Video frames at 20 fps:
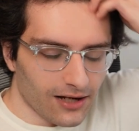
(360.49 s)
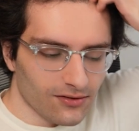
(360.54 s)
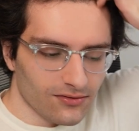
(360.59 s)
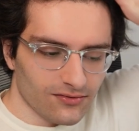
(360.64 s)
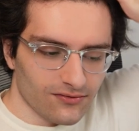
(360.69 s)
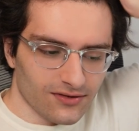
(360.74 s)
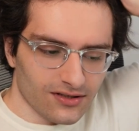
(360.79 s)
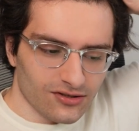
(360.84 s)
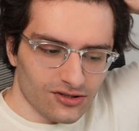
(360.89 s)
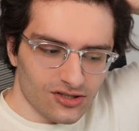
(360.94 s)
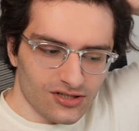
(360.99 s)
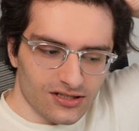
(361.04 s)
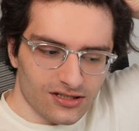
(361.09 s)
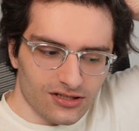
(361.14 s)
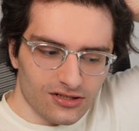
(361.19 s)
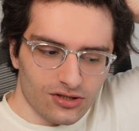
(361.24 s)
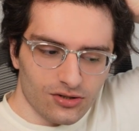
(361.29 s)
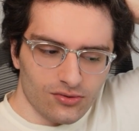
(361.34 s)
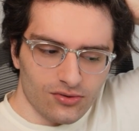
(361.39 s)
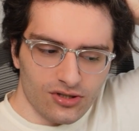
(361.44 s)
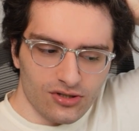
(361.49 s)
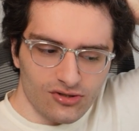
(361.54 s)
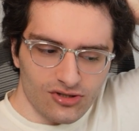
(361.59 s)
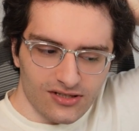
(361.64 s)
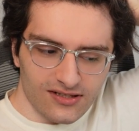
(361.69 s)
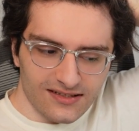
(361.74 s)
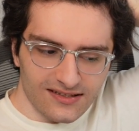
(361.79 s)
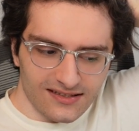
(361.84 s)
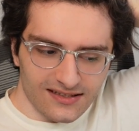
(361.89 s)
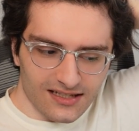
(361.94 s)
You don't
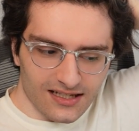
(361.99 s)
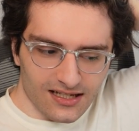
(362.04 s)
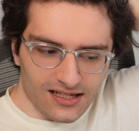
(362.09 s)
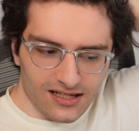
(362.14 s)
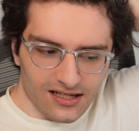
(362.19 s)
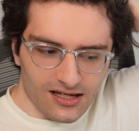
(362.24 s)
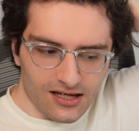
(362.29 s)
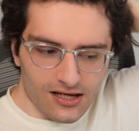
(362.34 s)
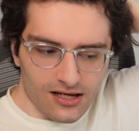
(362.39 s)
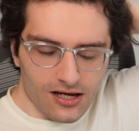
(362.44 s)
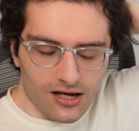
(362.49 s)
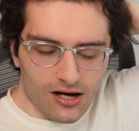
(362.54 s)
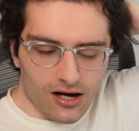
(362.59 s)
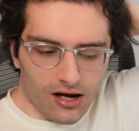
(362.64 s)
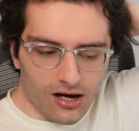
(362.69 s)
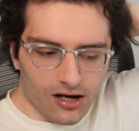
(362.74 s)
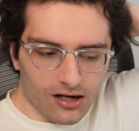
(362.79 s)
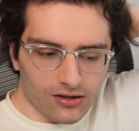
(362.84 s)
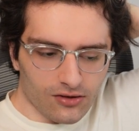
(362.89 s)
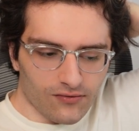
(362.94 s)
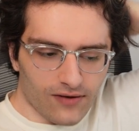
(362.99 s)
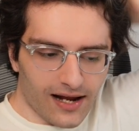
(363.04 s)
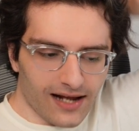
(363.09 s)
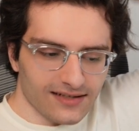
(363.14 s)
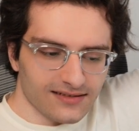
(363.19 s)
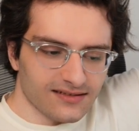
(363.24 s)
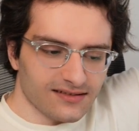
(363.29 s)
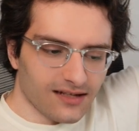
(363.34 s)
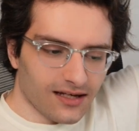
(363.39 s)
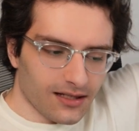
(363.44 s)
usually see a
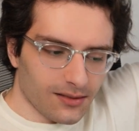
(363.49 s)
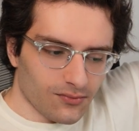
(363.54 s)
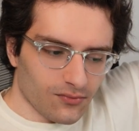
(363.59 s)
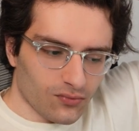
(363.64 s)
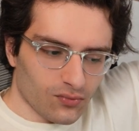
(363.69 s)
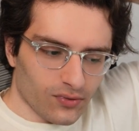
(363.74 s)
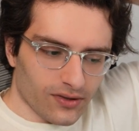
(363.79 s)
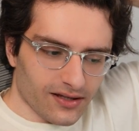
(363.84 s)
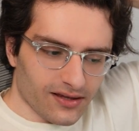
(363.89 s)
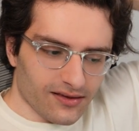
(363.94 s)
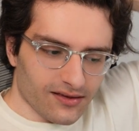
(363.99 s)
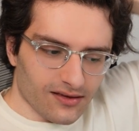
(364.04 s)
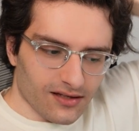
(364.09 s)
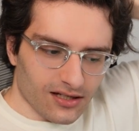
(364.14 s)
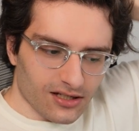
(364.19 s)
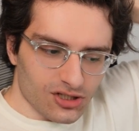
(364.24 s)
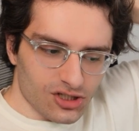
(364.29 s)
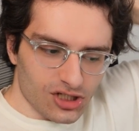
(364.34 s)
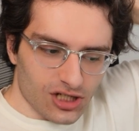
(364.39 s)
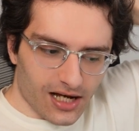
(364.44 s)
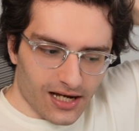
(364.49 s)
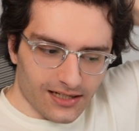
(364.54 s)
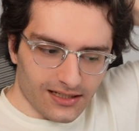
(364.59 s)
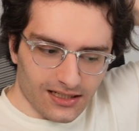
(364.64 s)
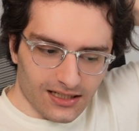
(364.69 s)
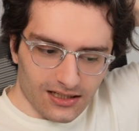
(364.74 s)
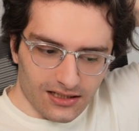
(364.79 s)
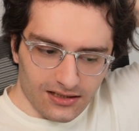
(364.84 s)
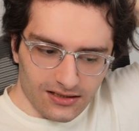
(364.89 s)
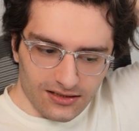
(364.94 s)
grass type with a
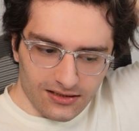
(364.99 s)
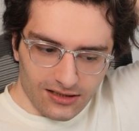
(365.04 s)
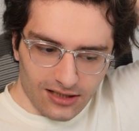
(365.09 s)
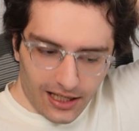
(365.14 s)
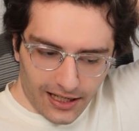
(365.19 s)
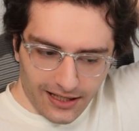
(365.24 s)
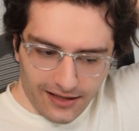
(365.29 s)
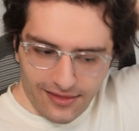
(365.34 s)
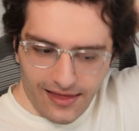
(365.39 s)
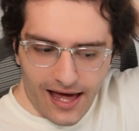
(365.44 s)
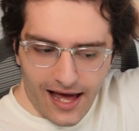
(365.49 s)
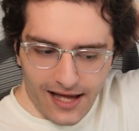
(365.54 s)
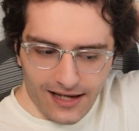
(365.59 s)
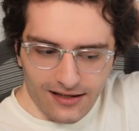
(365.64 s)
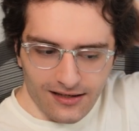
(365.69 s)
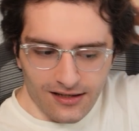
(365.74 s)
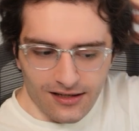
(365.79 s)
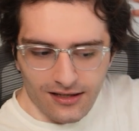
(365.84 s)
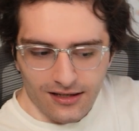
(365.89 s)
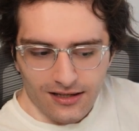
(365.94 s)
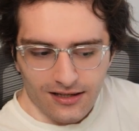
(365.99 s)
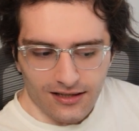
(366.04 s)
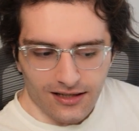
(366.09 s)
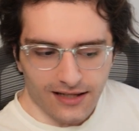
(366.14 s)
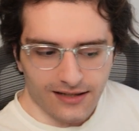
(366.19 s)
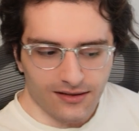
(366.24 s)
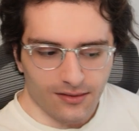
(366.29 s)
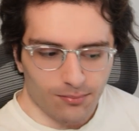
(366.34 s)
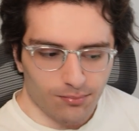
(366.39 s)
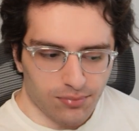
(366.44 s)
shiny like that,
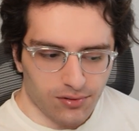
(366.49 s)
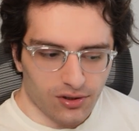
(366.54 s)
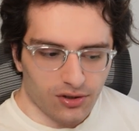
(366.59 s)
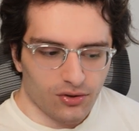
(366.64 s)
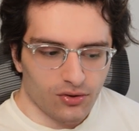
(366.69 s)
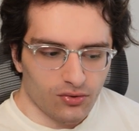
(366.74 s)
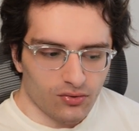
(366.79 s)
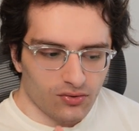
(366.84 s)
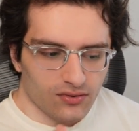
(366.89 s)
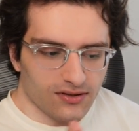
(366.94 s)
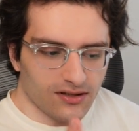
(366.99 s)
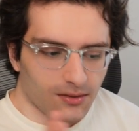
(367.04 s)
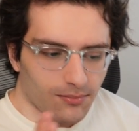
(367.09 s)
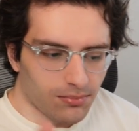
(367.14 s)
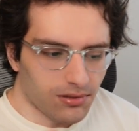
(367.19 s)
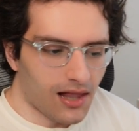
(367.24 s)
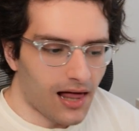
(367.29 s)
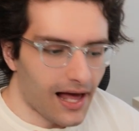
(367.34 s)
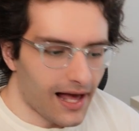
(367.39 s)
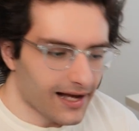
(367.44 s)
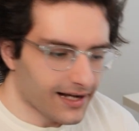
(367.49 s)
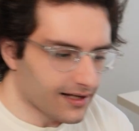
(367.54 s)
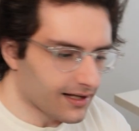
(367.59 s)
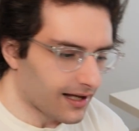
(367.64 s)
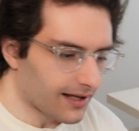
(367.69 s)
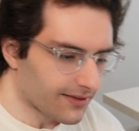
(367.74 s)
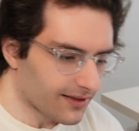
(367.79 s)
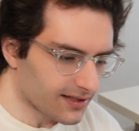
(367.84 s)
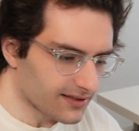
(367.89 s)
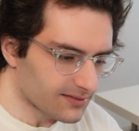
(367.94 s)
like the blue and the
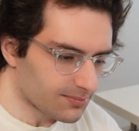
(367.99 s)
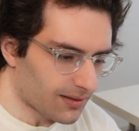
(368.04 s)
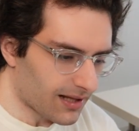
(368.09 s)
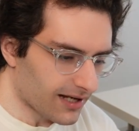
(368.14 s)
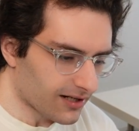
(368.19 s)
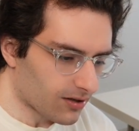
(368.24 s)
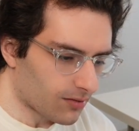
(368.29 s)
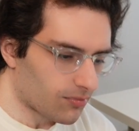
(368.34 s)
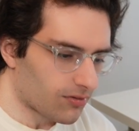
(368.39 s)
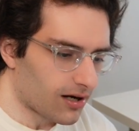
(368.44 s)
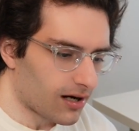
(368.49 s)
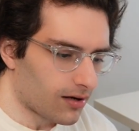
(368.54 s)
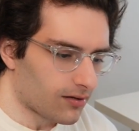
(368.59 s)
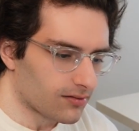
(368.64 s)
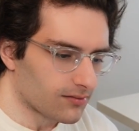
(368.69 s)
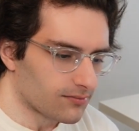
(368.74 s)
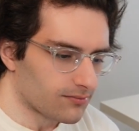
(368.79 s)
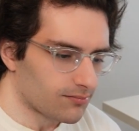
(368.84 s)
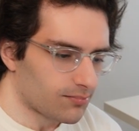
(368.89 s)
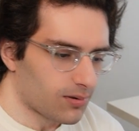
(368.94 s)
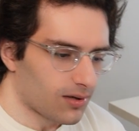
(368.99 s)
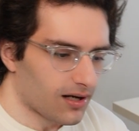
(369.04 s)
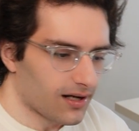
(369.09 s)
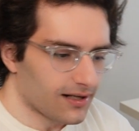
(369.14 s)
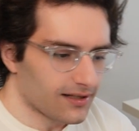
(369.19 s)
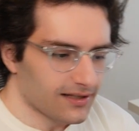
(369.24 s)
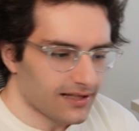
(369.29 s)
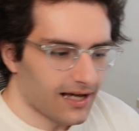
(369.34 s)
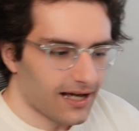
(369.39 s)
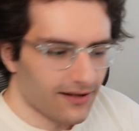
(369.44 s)
black. I think it's black or brown,
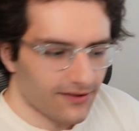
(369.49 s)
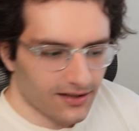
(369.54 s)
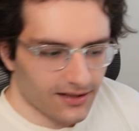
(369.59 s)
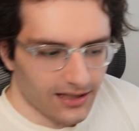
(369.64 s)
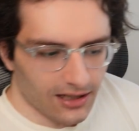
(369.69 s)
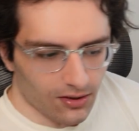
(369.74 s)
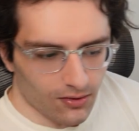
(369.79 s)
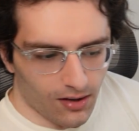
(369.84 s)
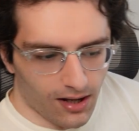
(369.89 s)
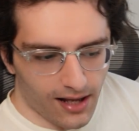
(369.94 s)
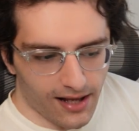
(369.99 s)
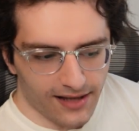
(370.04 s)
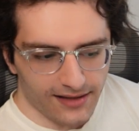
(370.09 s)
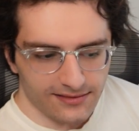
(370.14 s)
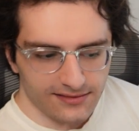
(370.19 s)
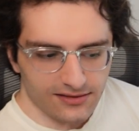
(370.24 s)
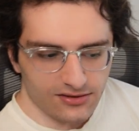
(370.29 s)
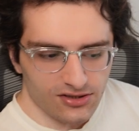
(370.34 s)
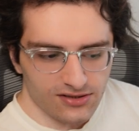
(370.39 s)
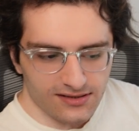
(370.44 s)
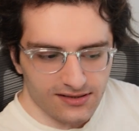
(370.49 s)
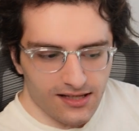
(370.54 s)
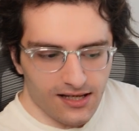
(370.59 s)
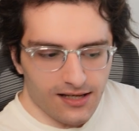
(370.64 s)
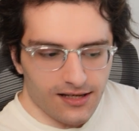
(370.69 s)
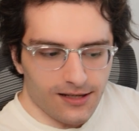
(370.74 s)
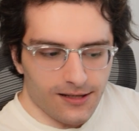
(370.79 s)
but yeah, the yellow eyes. It